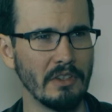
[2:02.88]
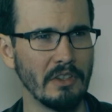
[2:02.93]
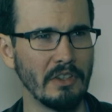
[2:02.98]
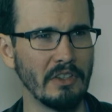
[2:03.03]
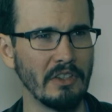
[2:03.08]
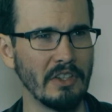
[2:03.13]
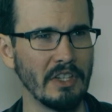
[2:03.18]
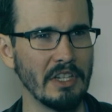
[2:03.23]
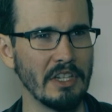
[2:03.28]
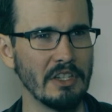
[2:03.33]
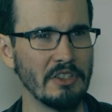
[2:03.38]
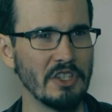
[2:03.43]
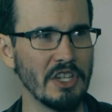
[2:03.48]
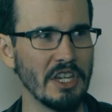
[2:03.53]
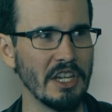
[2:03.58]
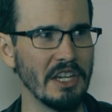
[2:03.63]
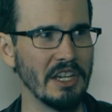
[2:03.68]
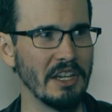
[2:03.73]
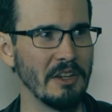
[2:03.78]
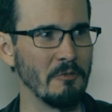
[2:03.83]

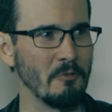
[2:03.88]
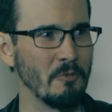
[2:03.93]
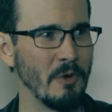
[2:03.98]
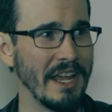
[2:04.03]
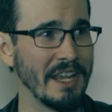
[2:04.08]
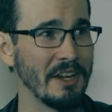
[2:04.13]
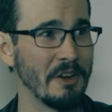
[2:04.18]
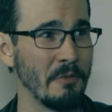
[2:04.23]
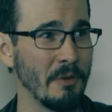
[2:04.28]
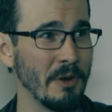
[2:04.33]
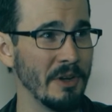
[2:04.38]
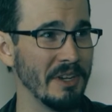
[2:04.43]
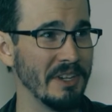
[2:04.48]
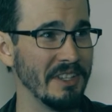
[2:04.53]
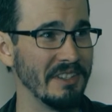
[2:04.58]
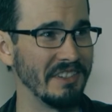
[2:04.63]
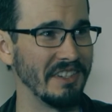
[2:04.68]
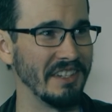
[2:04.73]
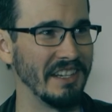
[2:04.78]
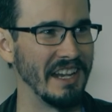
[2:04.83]
synergy and wank
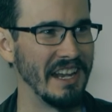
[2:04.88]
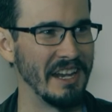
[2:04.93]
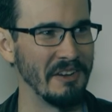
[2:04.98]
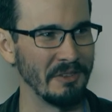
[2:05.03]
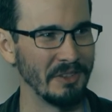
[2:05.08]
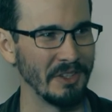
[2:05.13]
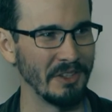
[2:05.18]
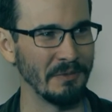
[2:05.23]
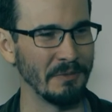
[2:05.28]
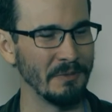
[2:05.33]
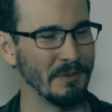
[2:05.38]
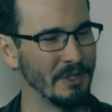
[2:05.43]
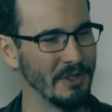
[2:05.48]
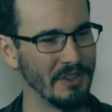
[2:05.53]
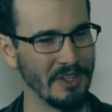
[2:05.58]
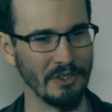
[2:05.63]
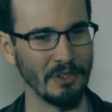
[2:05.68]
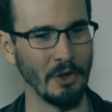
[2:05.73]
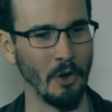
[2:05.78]
words. And it was just full of this